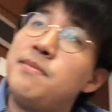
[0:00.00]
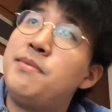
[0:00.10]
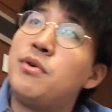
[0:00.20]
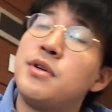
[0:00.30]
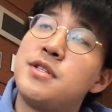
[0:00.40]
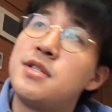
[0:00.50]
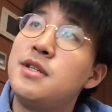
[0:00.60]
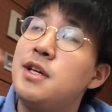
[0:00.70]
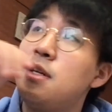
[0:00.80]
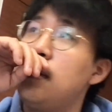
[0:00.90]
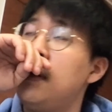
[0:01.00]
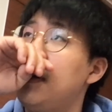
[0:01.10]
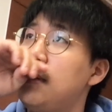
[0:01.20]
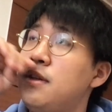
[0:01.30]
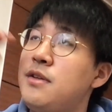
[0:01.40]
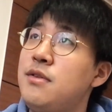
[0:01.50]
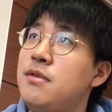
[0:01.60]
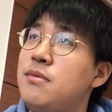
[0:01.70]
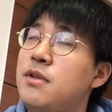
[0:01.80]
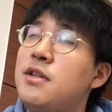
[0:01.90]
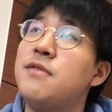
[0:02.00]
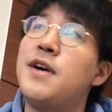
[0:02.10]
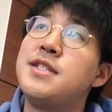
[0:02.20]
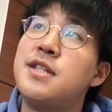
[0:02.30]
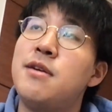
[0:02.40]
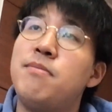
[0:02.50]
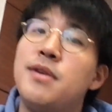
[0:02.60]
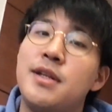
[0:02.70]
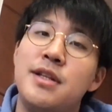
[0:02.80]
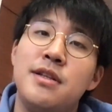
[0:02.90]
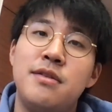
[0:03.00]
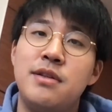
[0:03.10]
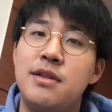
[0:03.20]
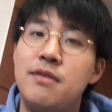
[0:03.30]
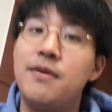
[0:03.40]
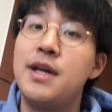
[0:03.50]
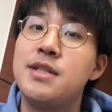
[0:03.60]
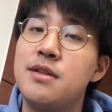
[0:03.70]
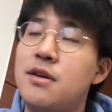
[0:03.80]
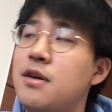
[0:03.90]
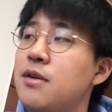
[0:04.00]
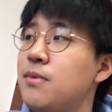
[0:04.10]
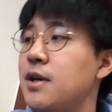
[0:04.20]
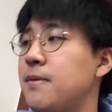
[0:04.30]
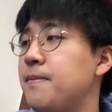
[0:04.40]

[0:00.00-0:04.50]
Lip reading: ports that the devices that are plugged into the device, the hardware,